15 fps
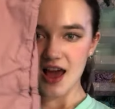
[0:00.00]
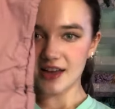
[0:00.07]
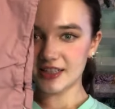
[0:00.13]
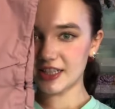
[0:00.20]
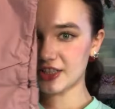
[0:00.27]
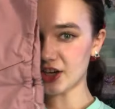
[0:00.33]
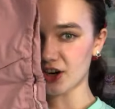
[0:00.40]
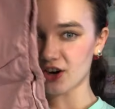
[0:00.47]

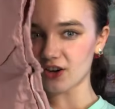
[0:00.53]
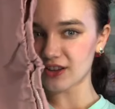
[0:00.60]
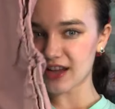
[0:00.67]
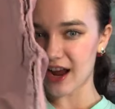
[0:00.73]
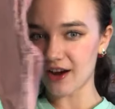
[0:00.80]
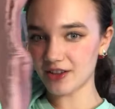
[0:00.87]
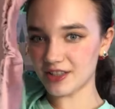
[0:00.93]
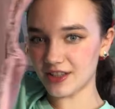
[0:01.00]
t-shirt curl
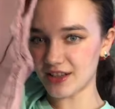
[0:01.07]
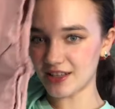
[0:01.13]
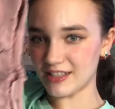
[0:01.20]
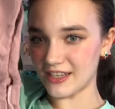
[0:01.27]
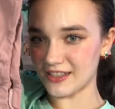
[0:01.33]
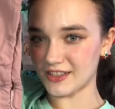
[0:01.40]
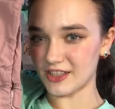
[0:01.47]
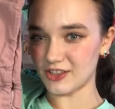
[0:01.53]
towel. So this
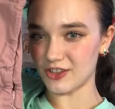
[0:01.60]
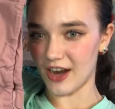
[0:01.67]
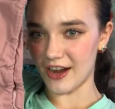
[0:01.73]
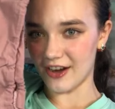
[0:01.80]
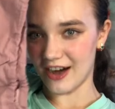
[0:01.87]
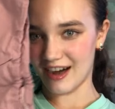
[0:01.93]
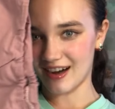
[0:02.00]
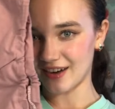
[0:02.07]
is to dry
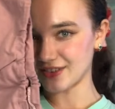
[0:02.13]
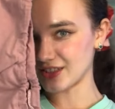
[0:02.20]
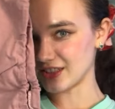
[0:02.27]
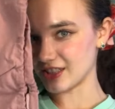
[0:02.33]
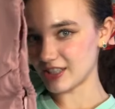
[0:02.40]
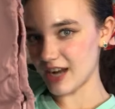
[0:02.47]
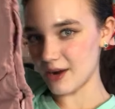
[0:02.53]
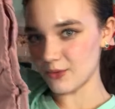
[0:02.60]
your hair after the
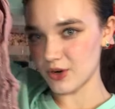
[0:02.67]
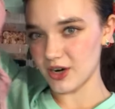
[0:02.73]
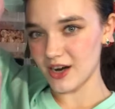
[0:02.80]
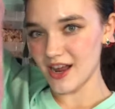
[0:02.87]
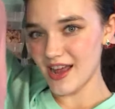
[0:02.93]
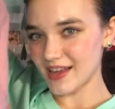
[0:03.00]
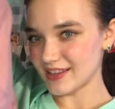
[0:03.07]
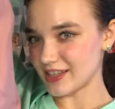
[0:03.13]
shower.
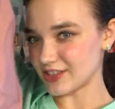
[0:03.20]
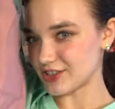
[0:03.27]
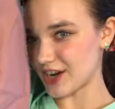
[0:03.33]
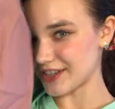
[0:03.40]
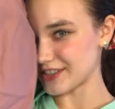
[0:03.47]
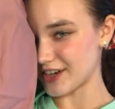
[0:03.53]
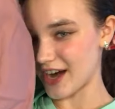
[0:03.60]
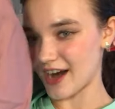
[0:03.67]
This
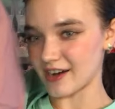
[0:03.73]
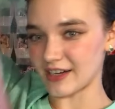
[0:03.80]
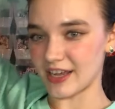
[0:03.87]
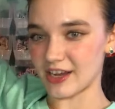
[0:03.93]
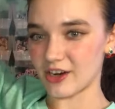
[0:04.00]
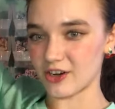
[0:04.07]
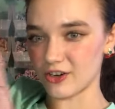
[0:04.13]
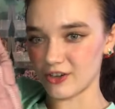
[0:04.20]
dries your hair in a
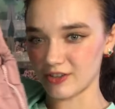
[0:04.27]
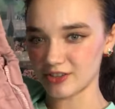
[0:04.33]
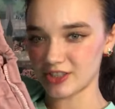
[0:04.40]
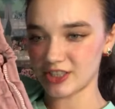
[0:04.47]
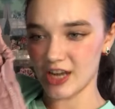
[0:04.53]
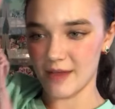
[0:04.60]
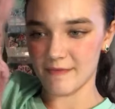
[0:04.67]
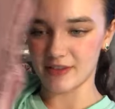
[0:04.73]
curled
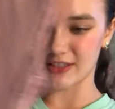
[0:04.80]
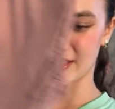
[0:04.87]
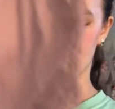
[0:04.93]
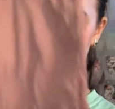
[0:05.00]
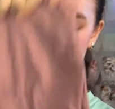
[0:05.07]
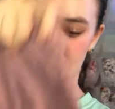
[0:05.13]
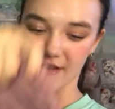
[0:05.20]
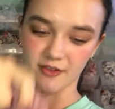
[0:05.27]
shape
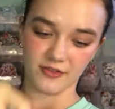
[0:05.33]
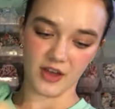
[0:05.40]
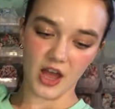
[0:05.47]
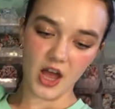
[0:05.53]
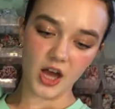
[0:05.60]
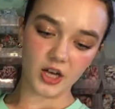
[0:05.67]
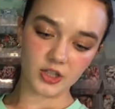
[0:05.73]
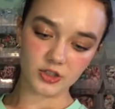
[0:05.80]
instead of
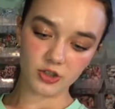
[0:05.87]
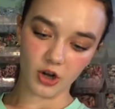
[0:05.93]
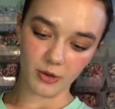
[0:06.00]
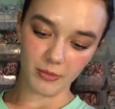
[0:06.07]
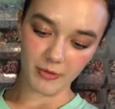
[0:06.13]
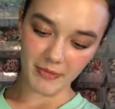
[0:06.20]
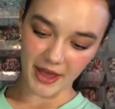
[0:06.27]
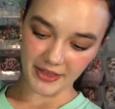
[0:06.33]

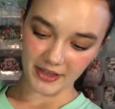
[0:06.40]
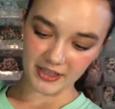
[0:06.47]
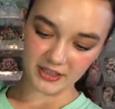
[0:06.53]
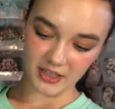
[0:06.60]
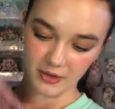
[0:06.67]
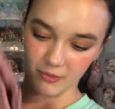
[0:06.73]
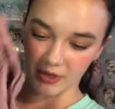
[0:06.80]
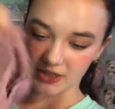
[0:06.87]
normal methods,
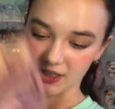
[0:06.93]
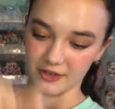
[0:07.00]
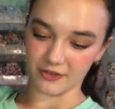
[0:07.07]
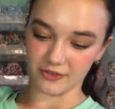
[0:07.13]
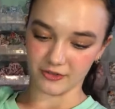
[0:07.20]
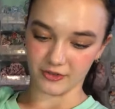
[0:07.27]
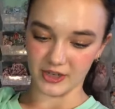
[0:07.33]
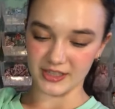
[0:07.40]
which
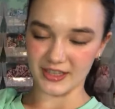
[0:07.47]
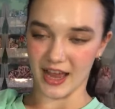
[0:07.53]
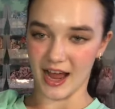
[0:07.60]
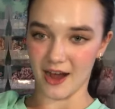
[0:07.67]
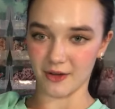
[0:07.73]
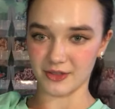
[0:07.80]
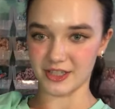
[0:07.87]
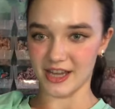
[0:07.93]
frizz
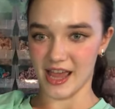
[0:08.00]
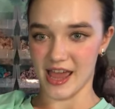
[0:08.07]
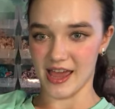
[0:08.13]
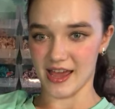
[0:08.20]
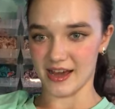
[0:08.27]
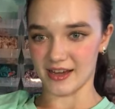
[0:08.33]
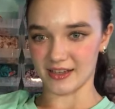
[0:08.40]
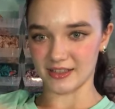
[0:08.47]
out
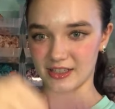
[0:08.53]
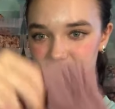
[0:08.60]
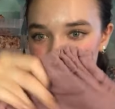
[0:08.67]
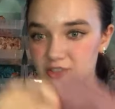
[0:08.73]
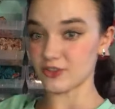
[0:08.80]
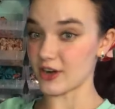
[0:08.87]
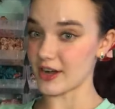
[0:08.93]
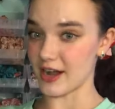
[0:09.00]
and
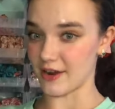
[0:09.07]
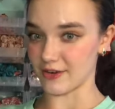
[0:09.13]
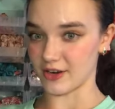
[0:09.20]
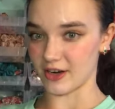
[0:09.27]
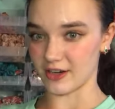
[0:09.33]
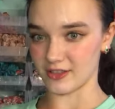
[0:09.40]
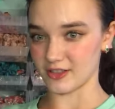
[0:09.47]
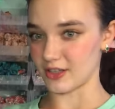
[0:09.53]
straighten out your
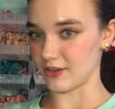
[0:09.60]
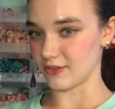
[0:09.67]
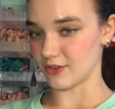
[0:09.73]
hair instead of